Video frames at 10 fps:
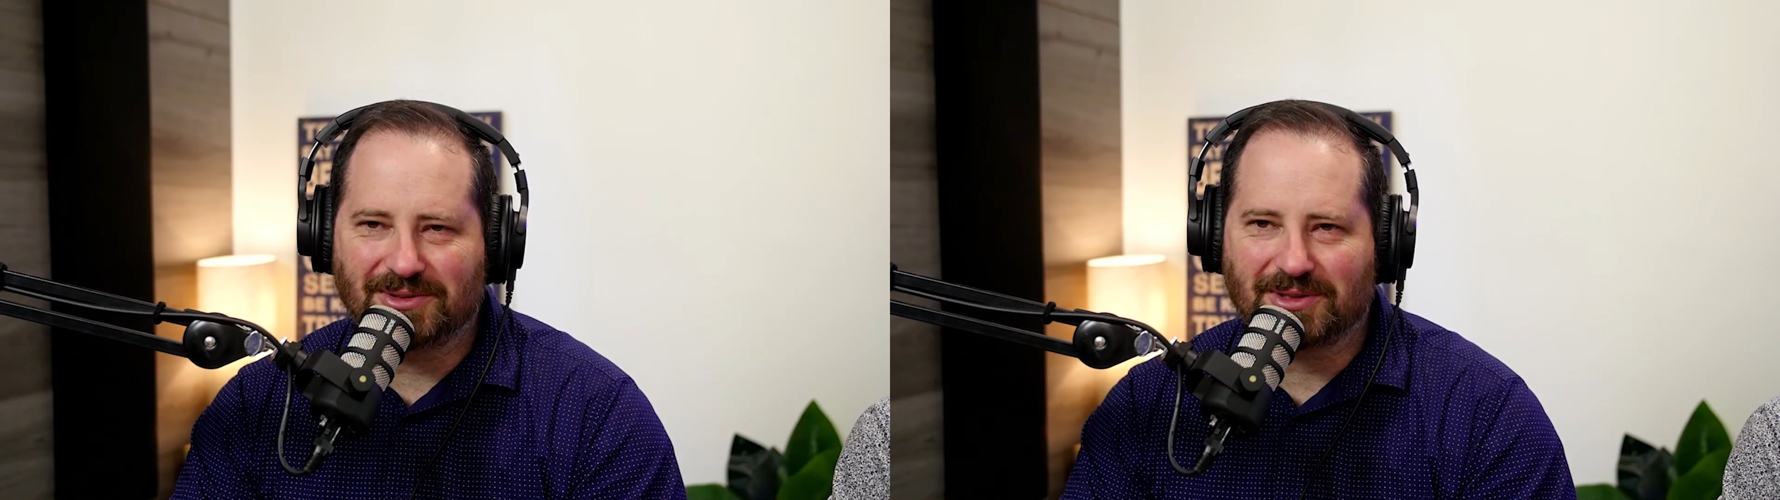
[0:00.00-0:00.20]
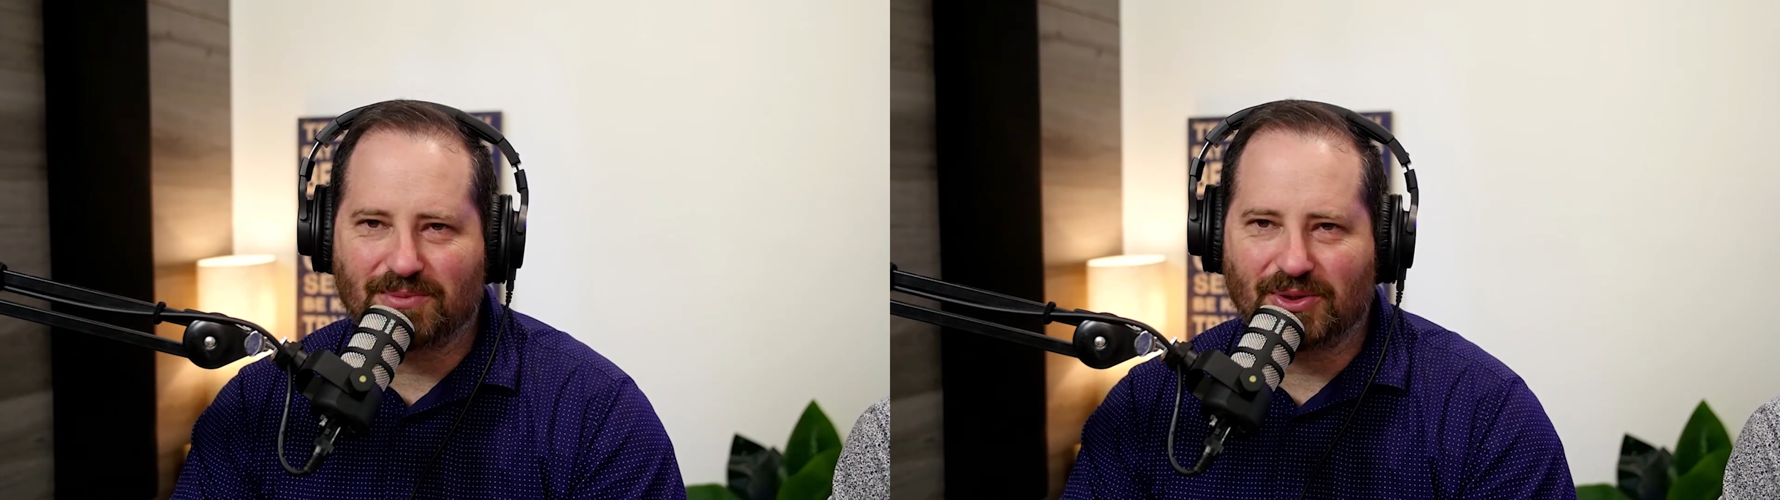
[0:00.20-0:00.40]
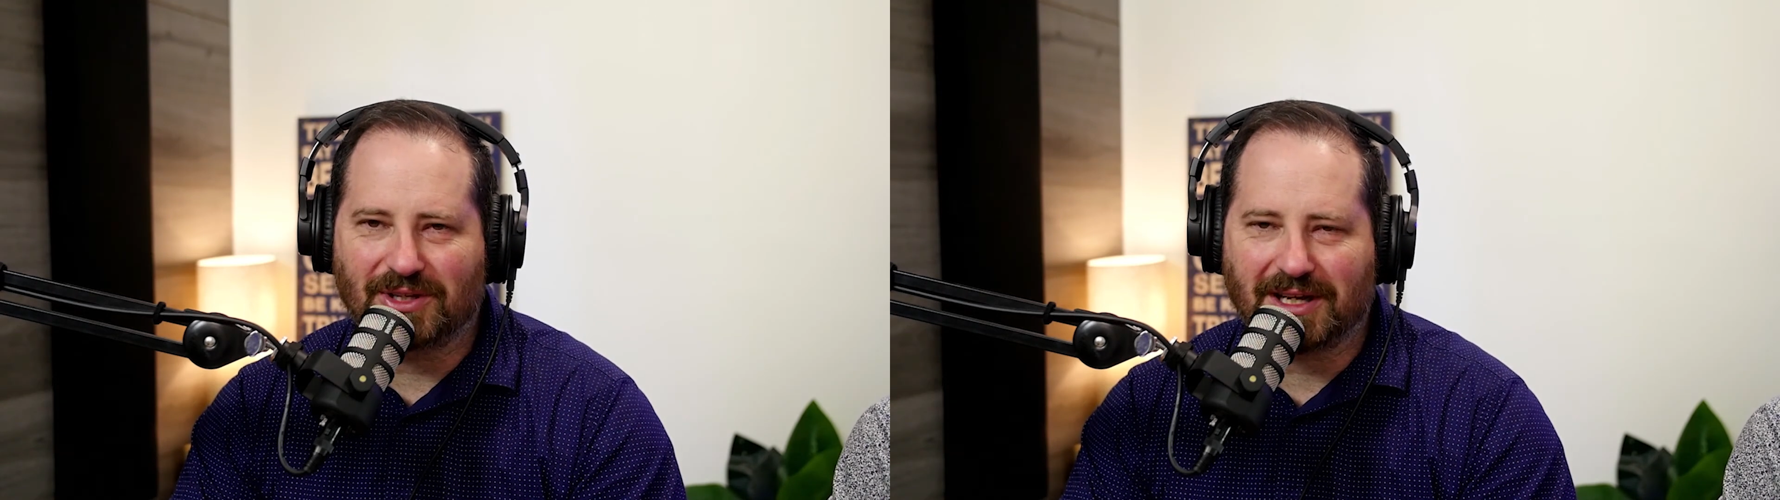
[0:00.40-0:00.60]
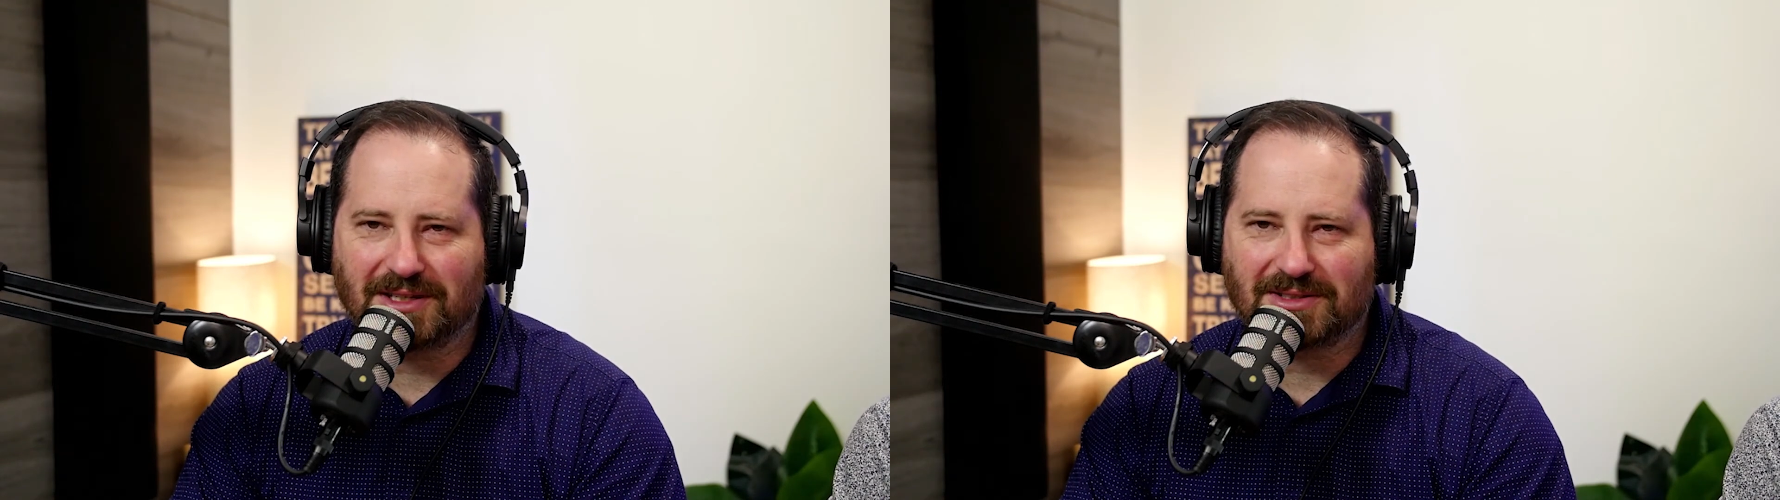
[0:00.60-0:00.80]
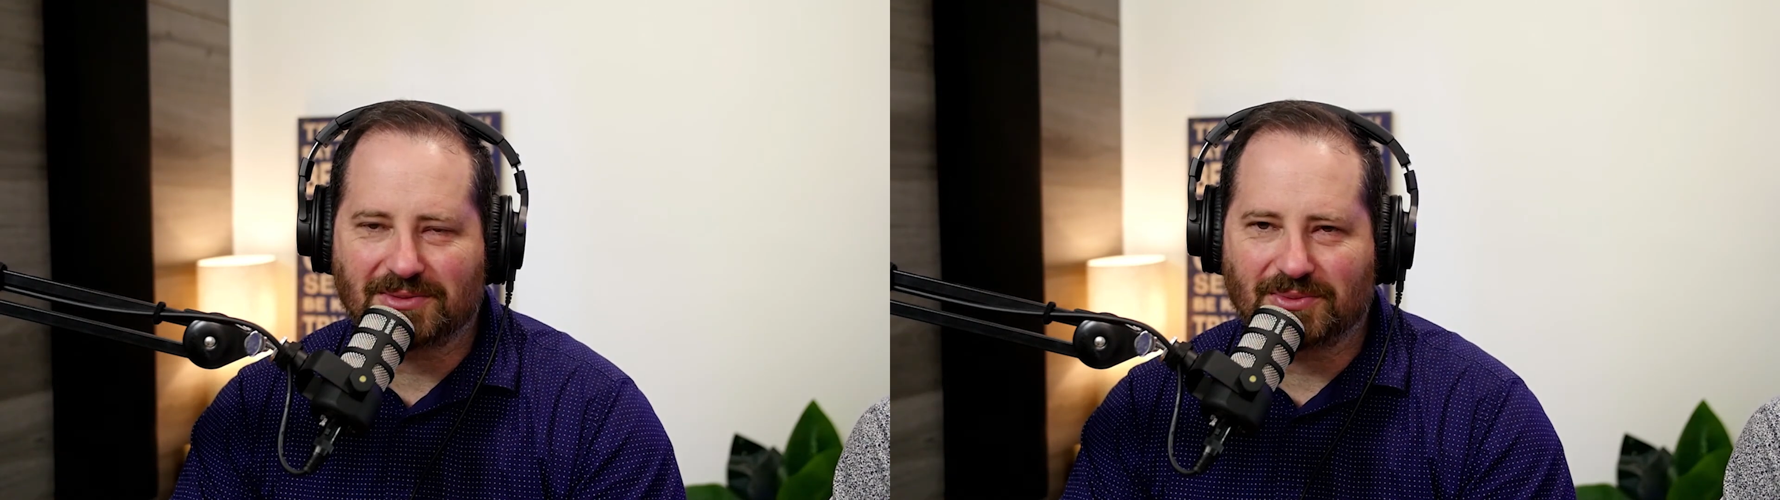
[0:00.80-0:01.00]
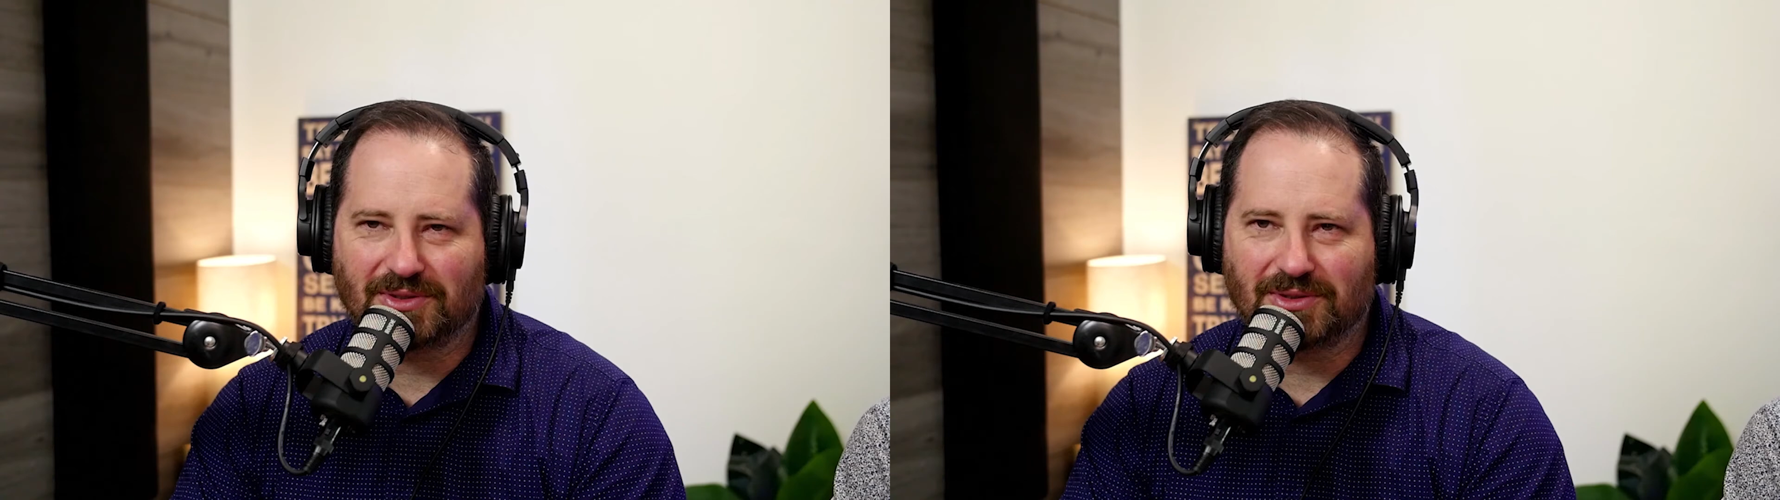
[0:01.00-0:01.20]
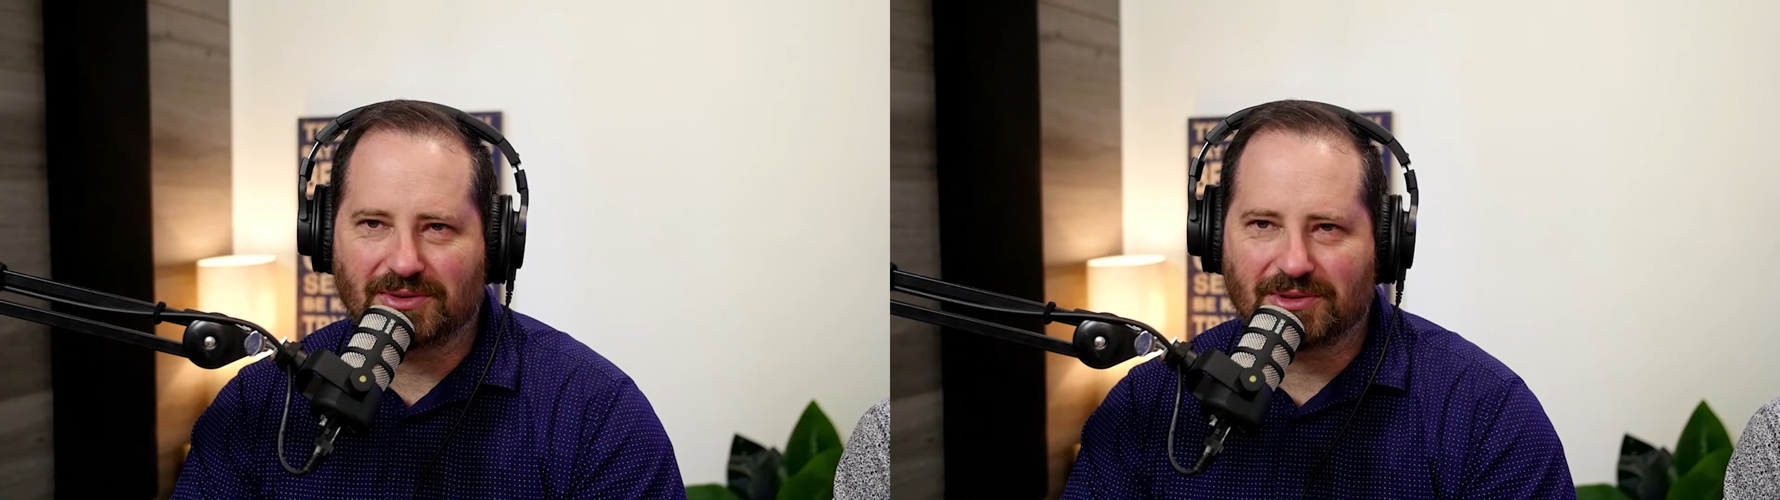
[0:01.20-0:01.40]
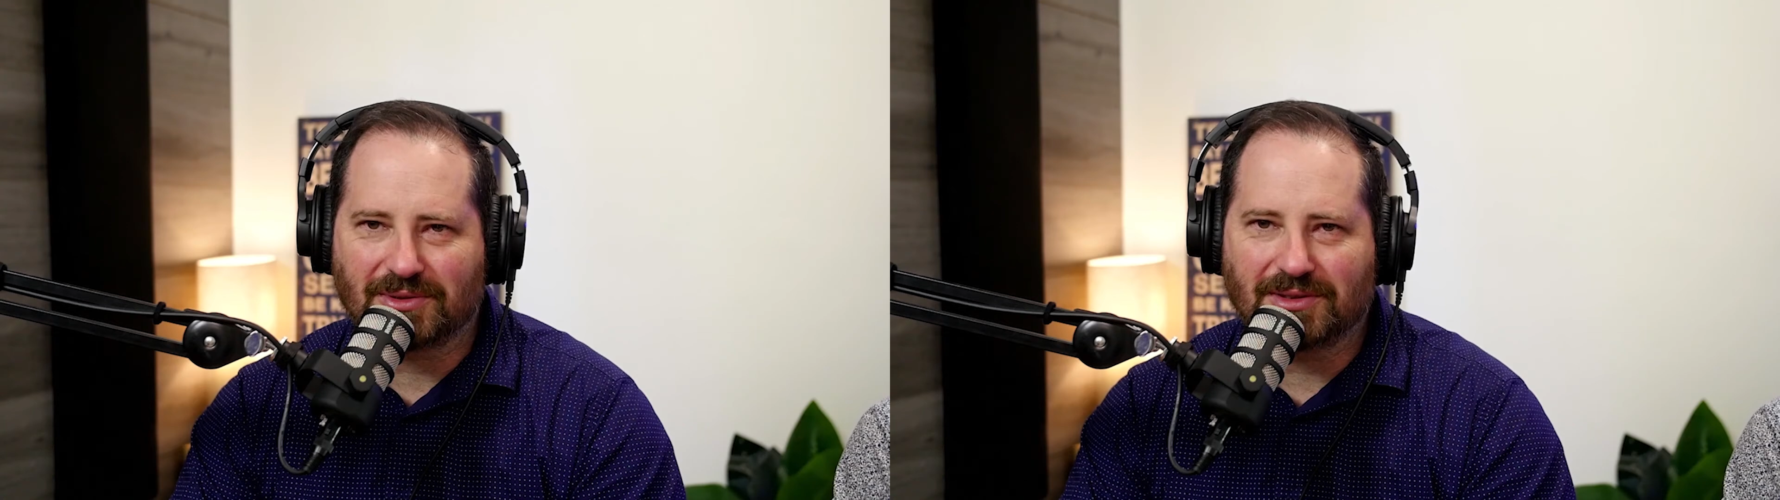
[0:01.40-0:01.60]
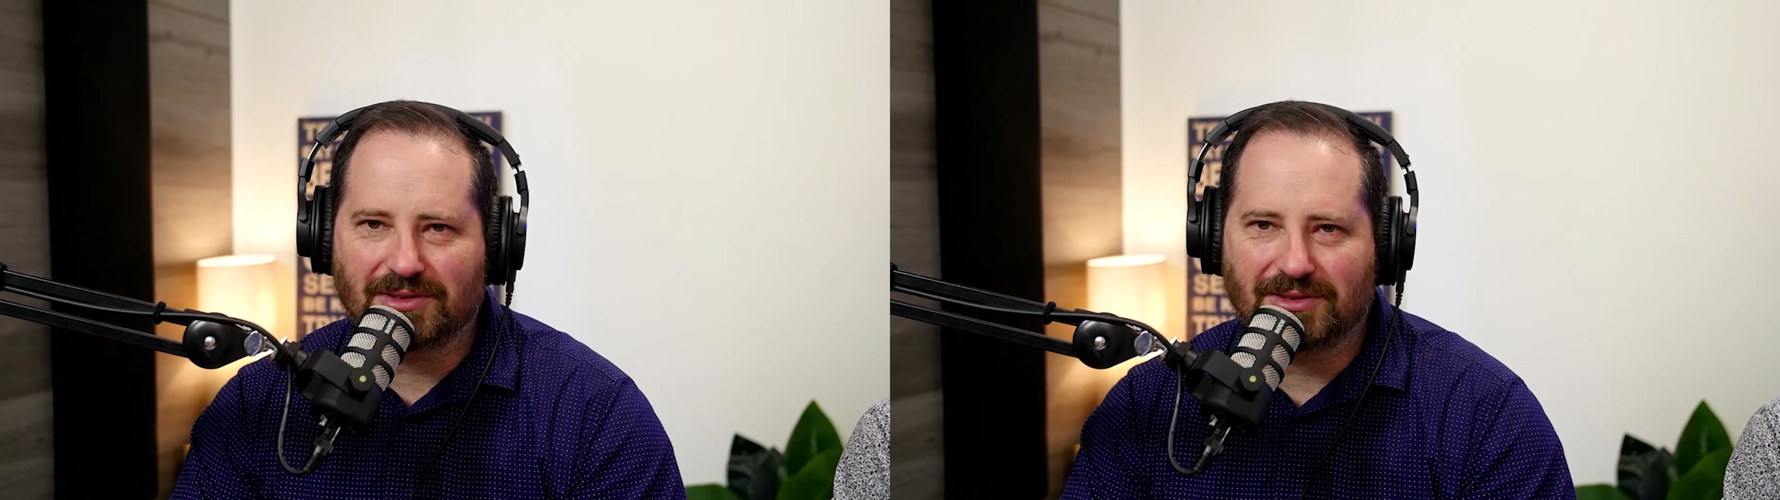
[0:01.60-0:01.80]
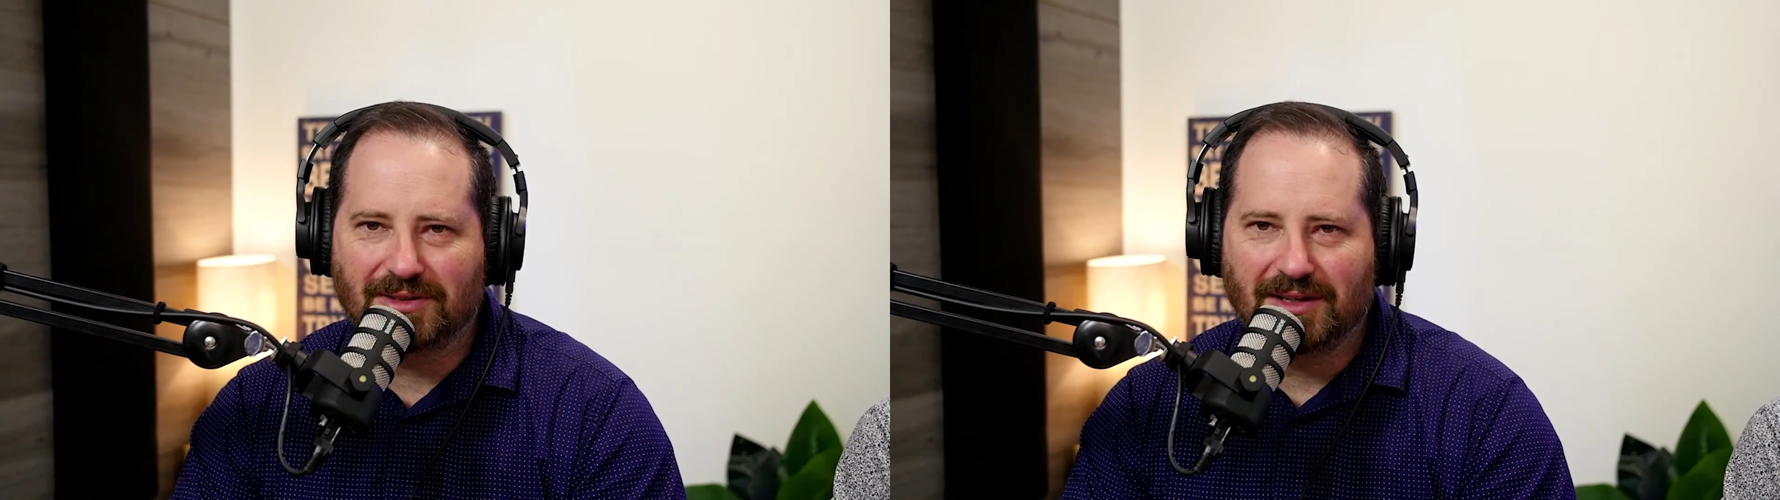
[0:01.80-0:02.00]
communication with your crew,